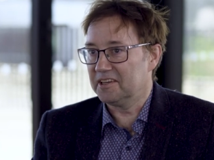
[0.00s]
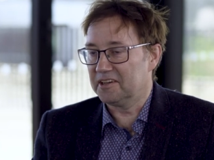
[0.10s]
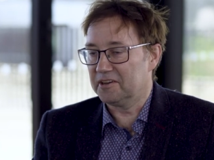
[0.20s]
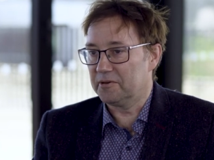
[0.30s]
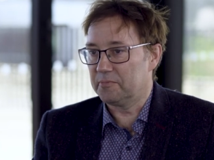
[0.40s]

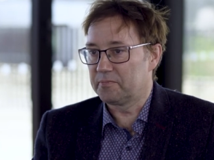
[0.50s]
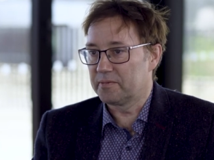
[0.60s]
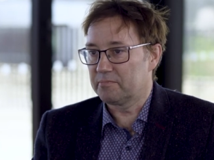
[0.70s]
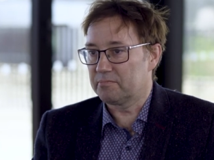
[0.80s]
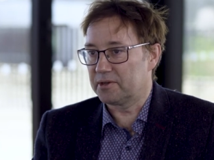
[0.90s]

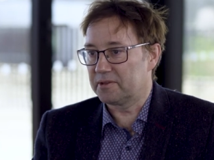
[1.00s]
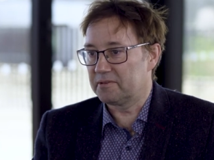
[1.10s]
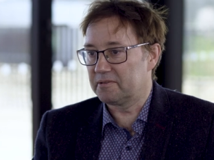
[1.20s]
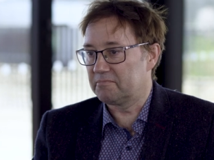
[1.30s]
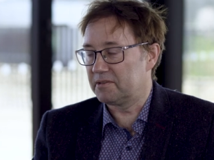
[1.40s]

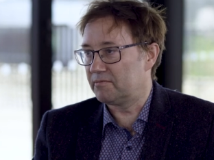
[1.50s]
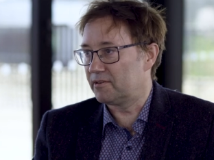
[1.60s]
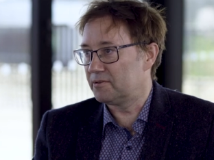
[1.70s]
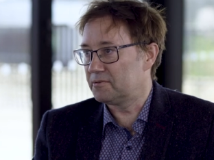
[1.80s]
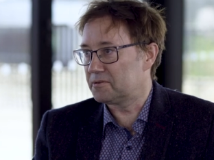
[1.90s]
But the
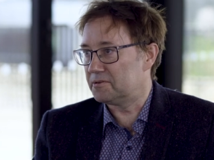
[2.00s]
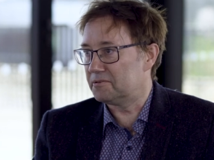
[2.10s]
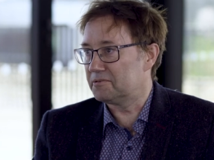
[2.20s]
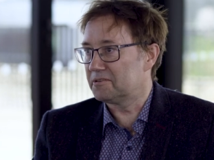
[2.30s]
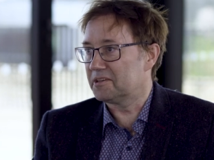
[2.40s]

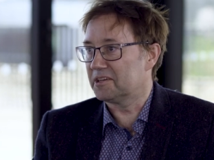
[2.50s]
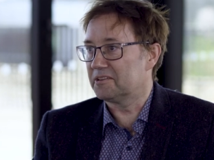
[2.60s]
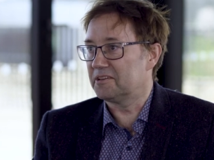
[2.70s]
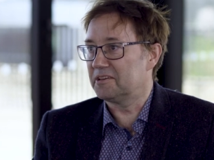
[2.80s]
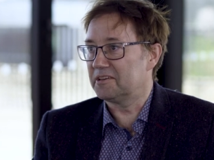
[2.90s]
evolution
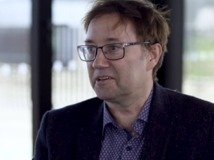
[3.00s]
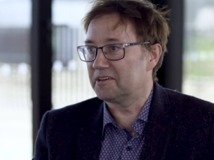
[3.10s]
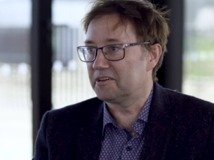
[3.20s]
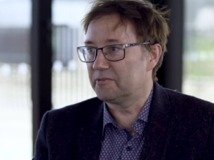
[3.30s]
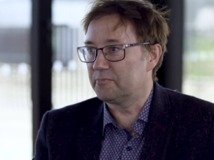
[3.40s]

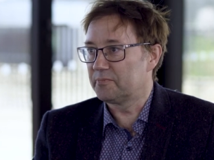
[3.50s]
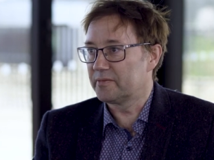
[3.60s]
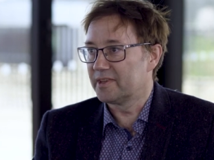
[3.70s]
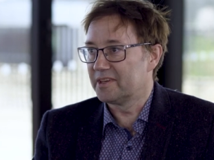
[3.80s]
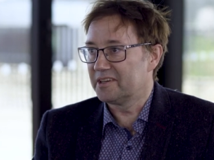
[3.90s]

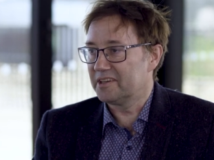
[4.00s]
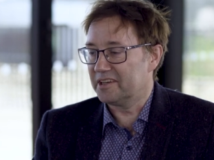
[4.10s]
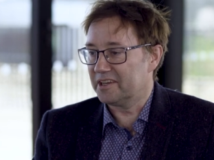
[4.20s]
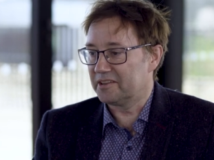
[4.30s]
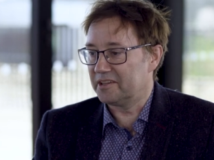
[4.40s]

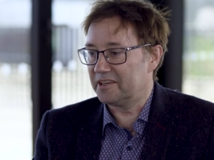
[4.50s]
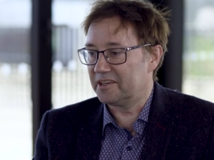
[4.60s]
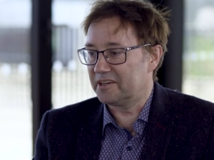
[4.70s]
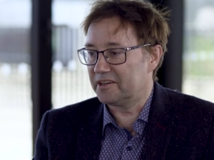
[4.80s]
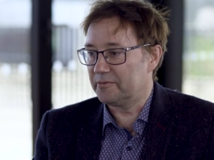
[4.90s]
and
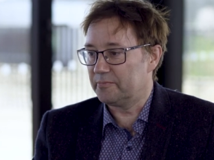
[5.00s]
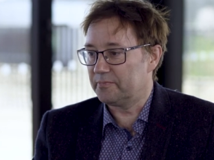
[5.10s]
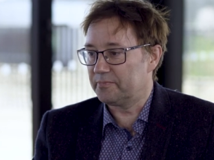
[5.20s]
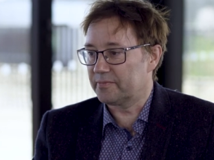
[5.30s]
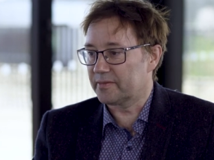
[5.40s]
the
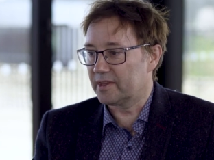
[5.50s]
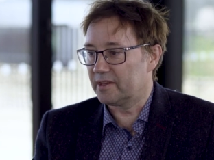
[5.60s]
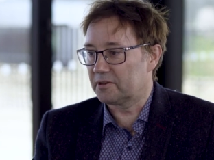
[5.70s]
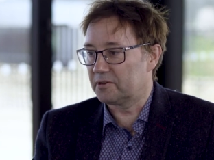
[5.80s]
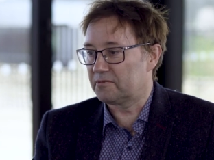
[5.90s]

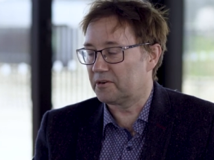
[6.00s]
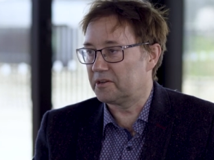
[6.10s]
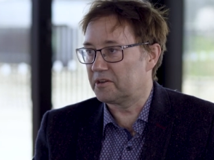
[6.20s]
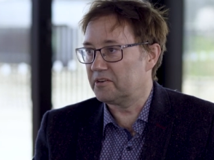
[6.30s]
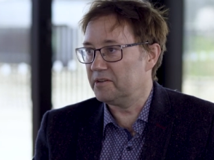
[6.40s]
Good
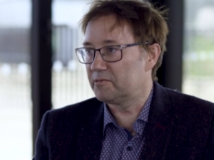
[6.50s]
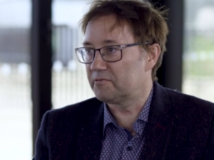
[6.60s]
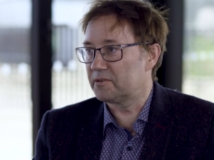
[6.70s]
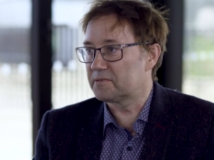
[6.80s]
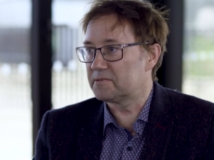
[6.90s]
Friday Agreement,
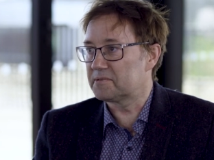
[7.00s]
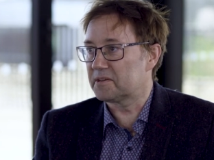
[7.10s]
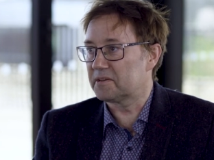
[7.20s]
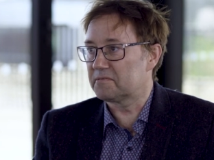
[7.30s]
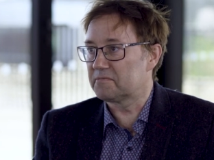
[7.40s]
for instance,
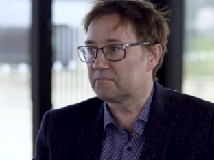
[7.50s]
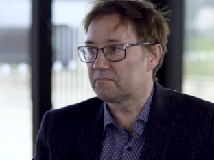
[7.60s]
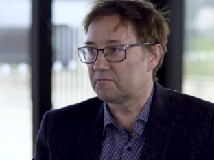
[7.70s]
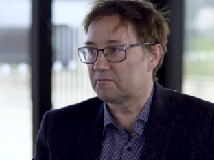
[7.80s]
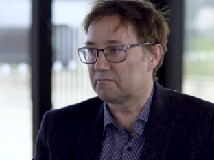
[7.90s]
have
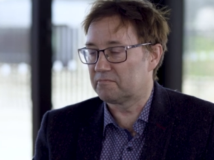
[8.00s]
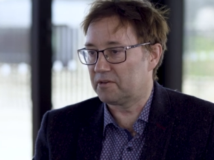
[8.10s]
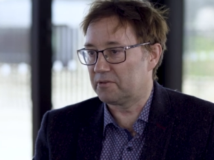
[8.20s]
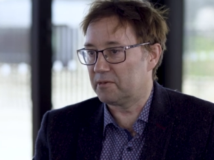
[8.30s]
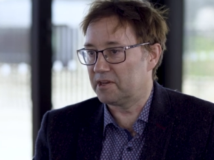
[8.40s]

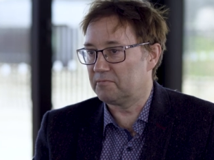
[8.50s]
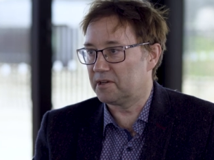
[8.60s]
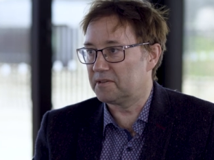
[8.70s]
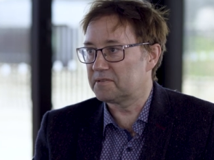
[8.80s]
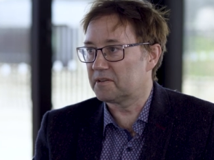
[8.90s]
found many
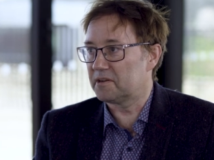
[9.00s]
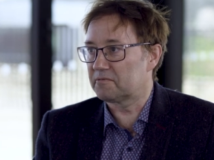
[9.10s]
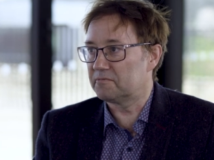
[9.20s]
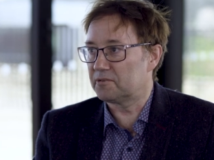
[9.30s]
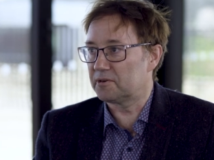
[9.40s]
ways that
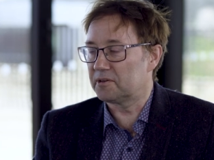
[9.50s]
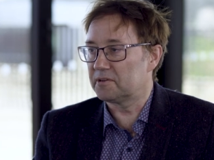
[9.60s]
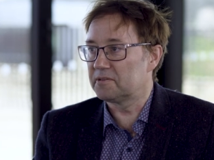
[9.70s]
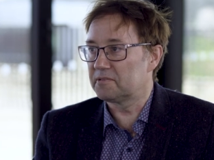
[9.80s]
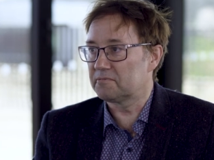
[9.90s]
have
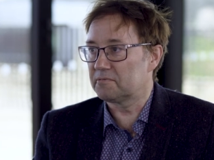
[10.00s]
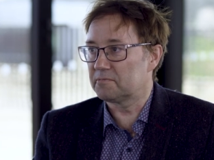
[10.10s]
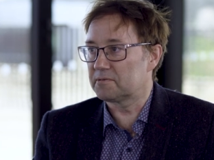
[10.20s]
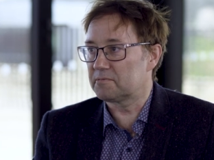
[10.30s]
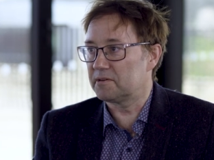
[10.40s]
converted
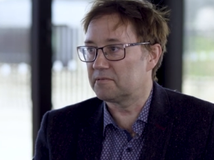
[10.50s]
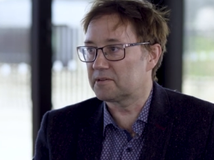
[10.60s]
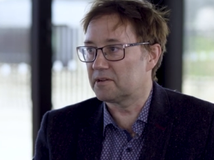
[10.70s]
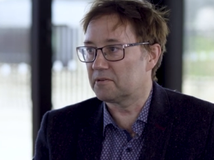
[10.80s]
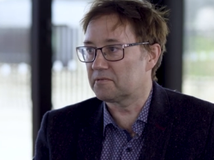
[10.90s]
what was
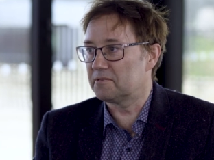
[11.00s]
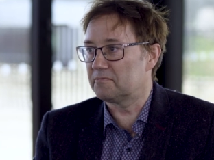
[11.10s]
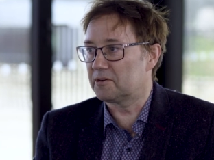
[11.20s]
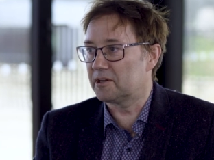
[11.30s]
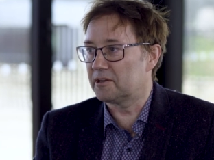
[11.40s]
previously often
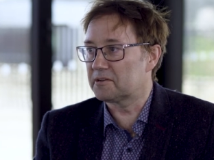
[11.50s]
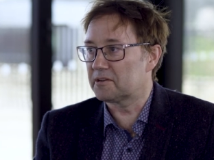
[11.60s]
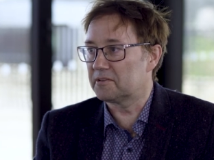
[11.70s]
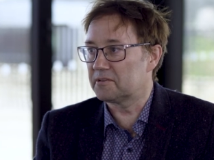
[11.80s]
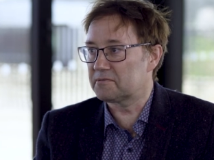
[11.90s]
violent
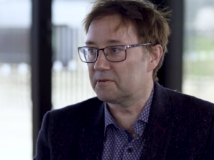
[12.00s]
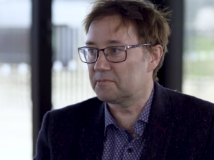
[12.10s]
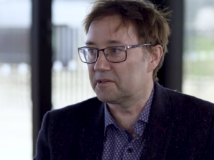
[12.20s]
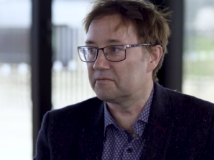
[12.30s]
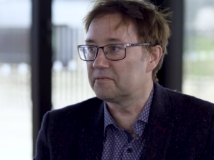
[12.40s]
and
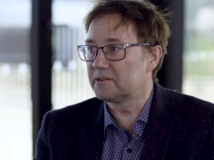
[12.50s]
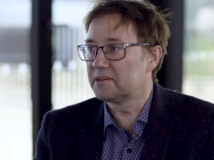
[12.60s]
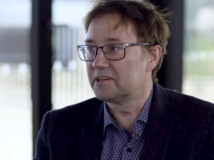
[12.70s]
disruptive